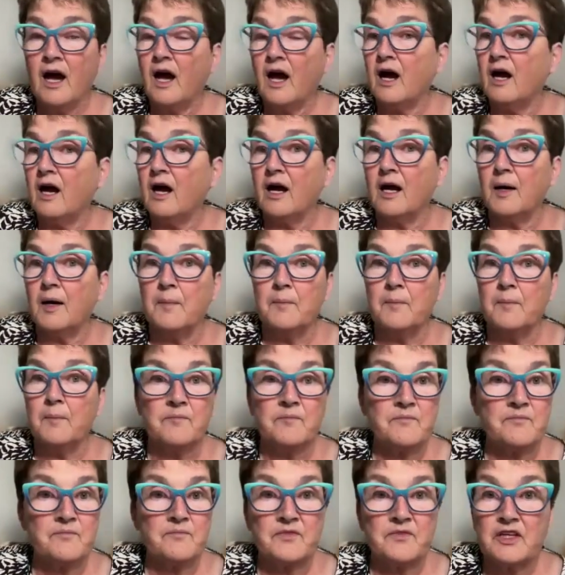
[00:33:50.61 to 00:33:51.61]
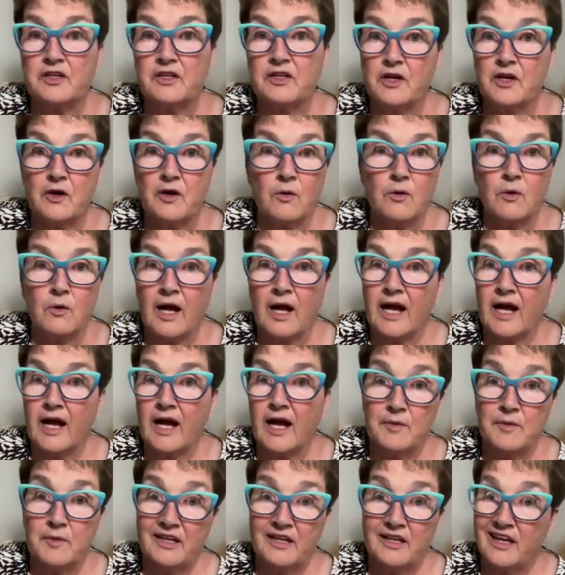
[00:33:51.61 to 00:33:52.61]
Um, you know, how
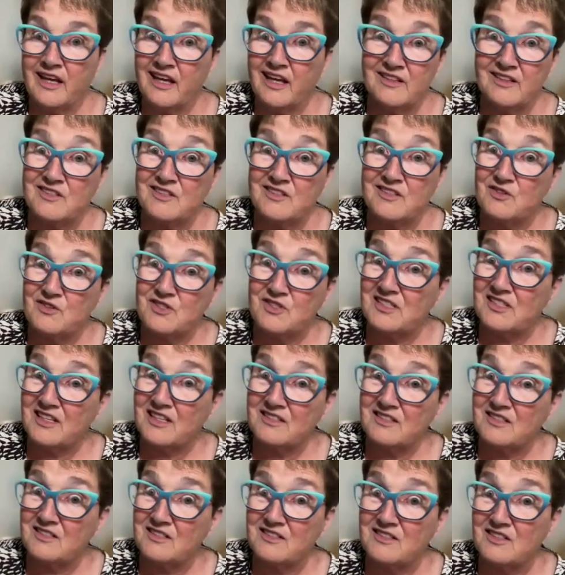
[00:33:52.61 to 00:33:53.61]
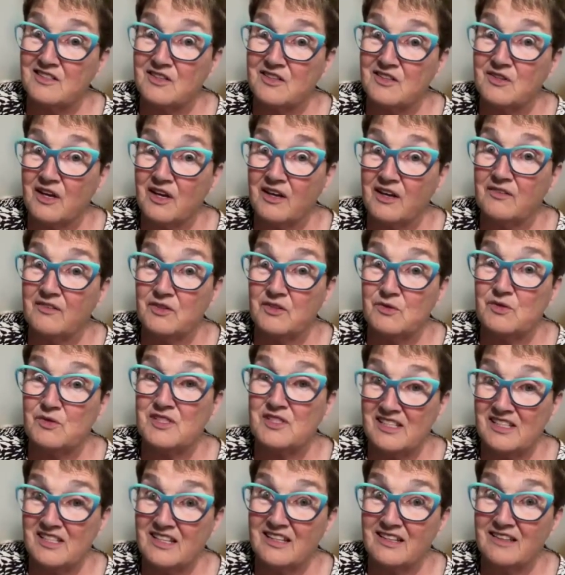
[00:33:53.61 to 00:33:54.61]
many canister sets do you, have you
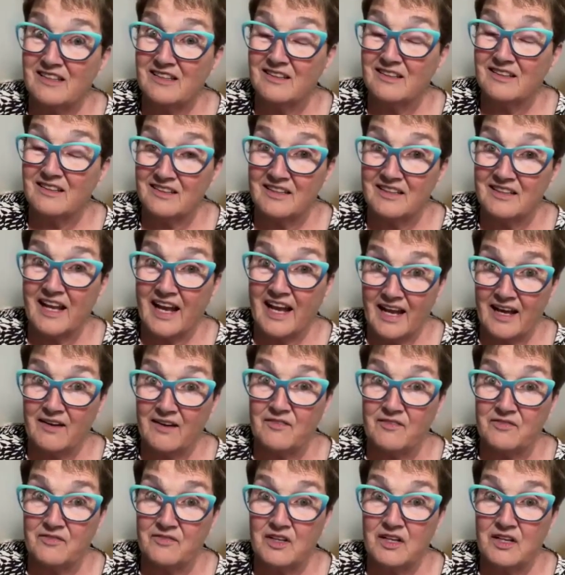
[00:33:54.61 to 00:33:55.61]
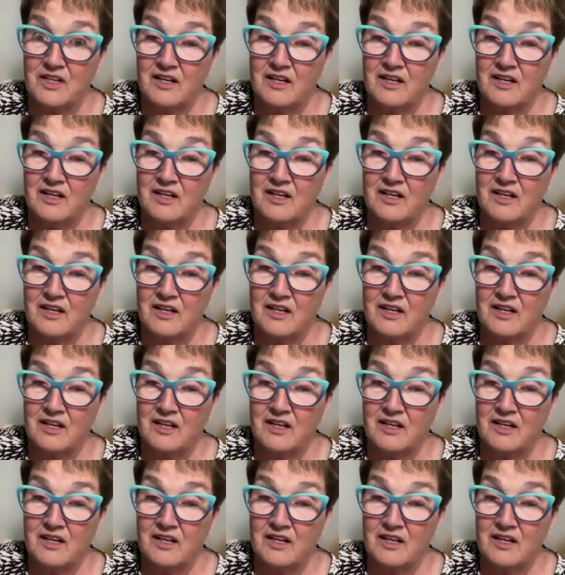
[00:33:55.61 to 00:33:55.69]
seen that have